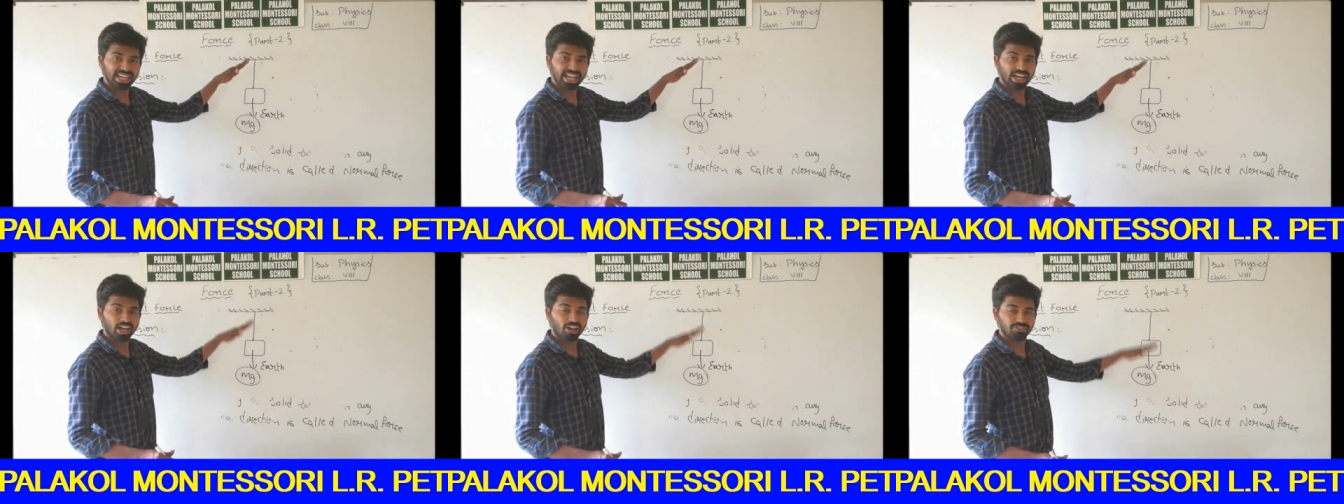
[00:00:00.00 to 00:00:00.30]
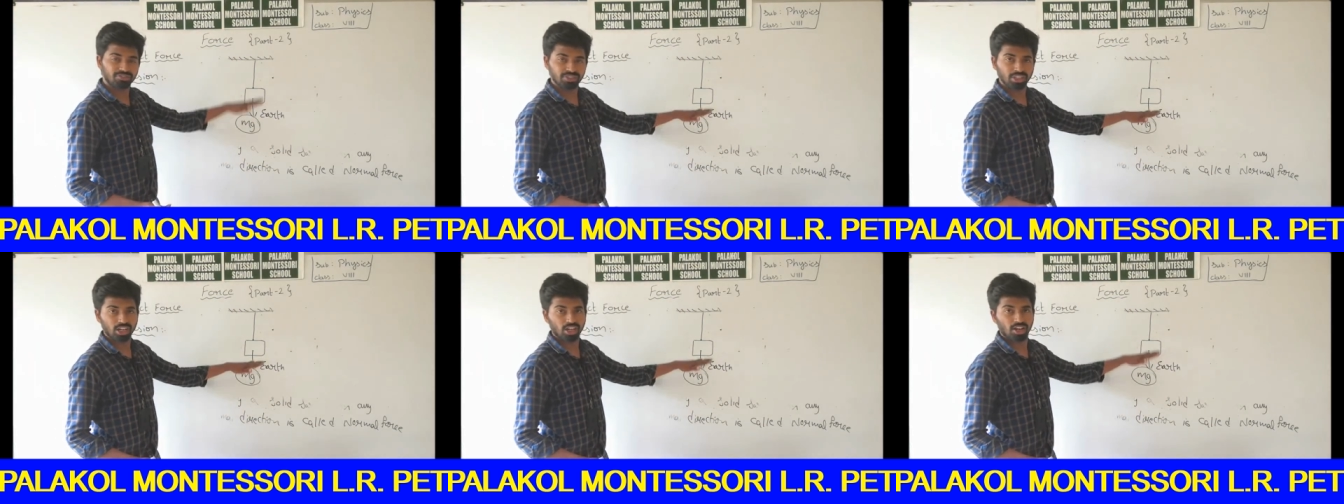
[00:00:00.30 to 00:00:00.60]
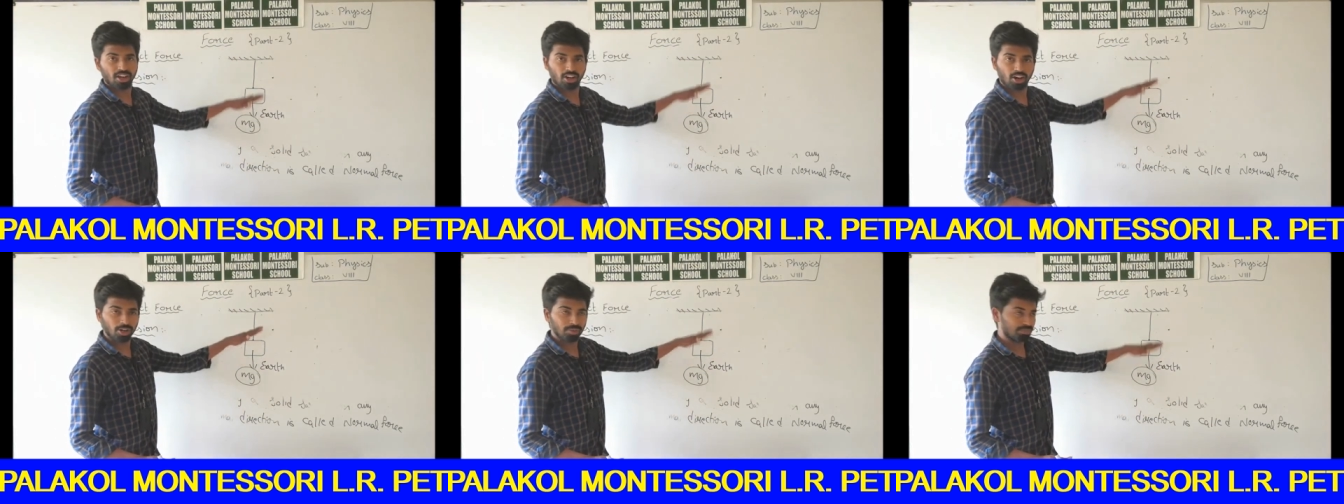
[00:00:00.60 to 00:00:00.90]
of the
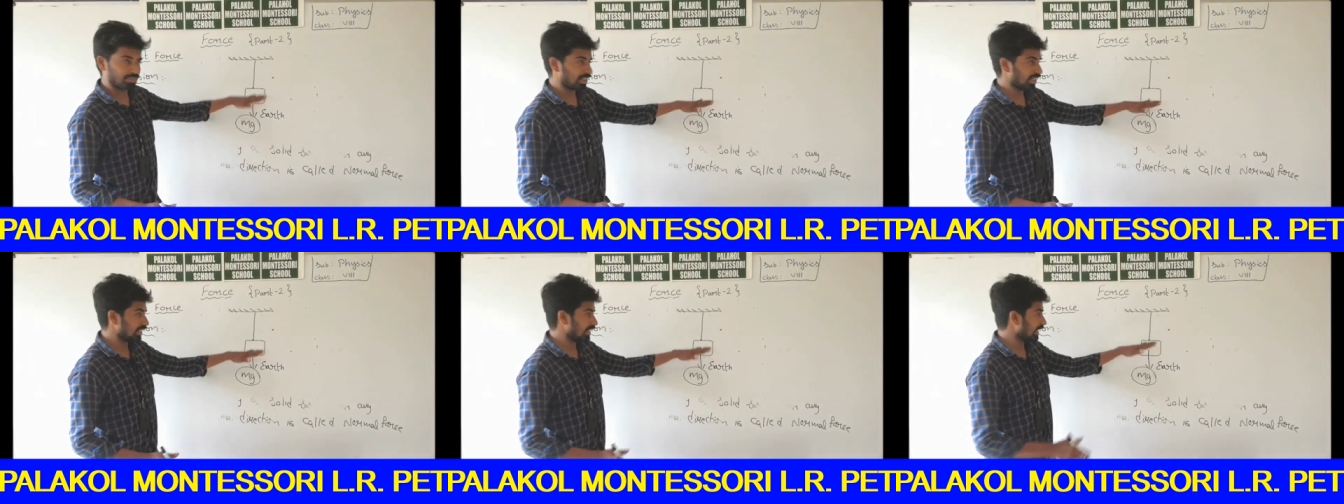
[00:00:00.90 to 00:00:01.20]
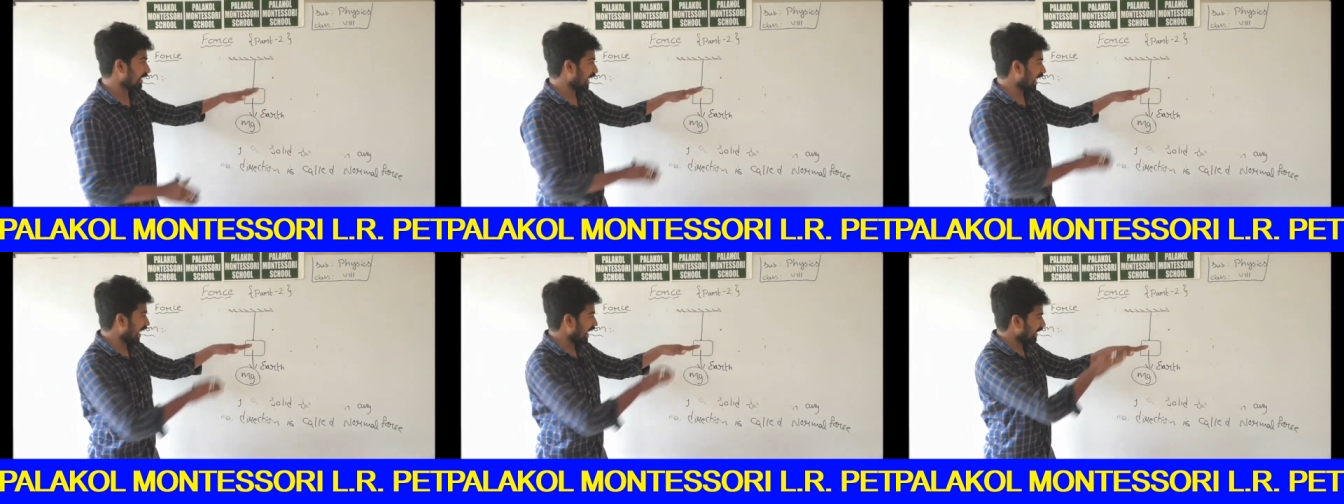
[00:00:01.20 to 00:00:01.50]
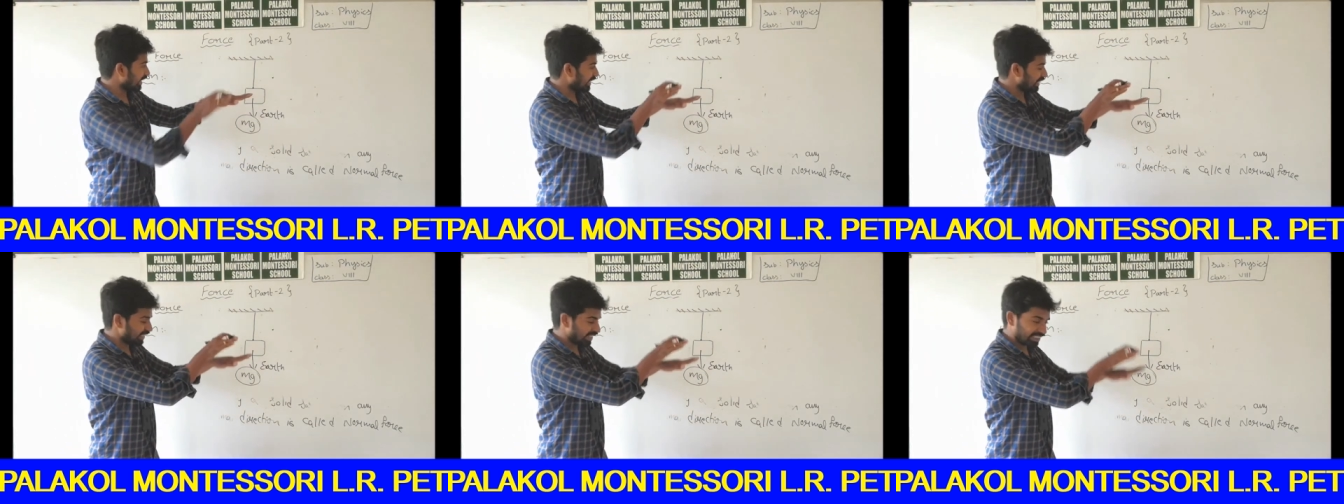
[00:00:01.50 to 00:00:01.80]
object
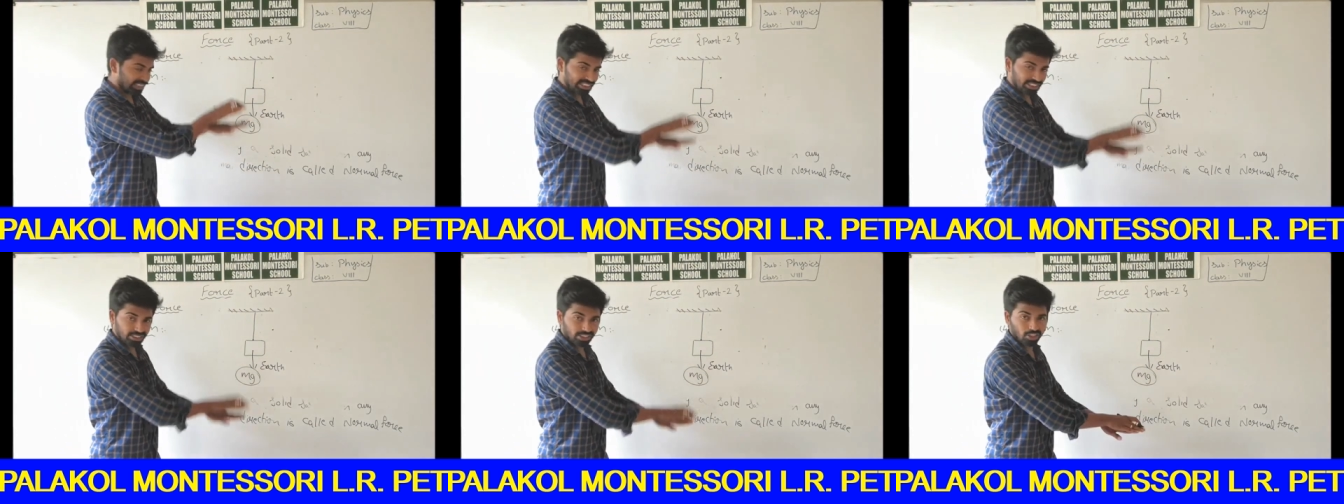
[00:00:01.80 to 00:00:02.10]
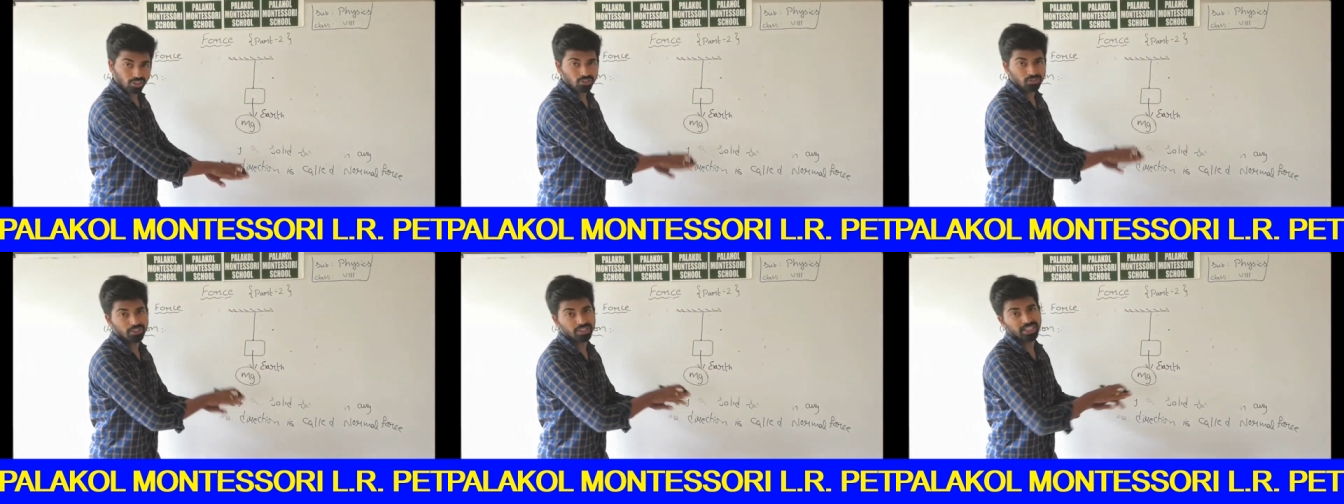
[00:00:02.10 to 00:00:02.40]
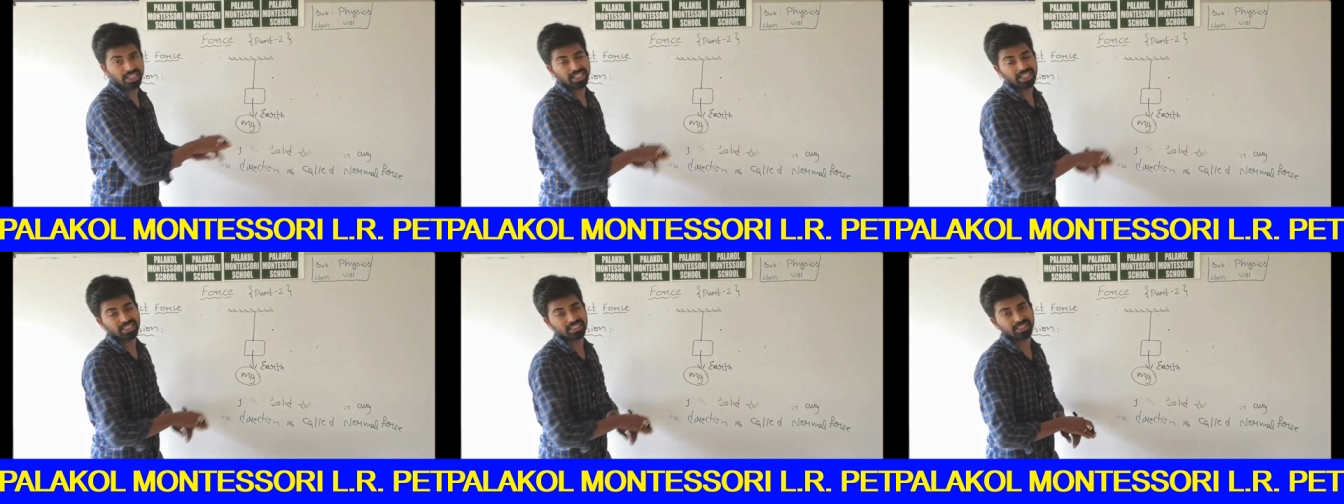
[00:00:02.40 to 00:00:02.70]
acting in the downward
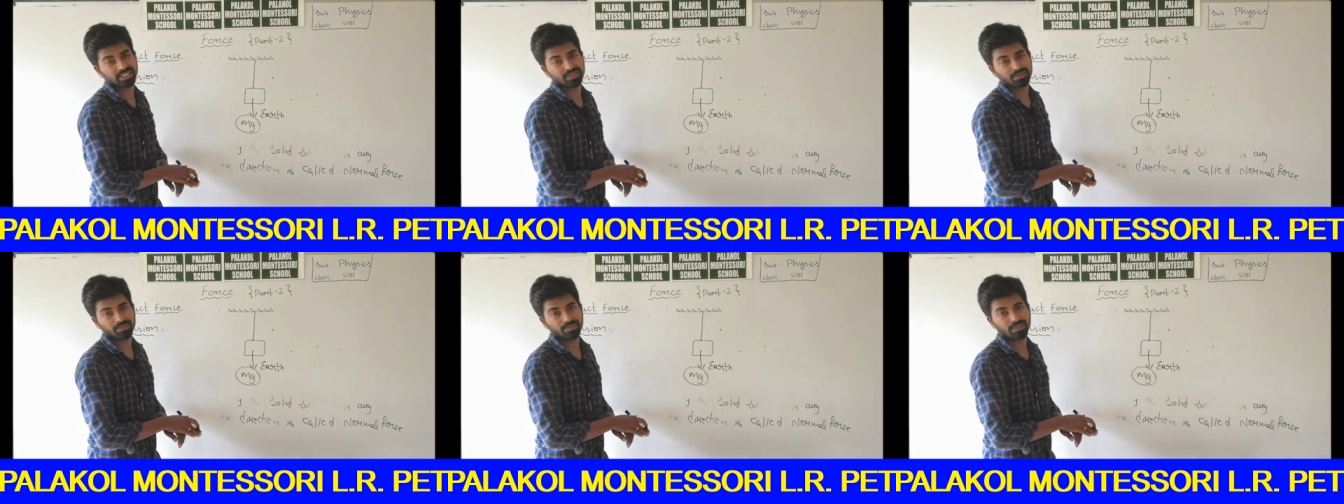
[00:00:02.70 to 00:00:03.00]
direction.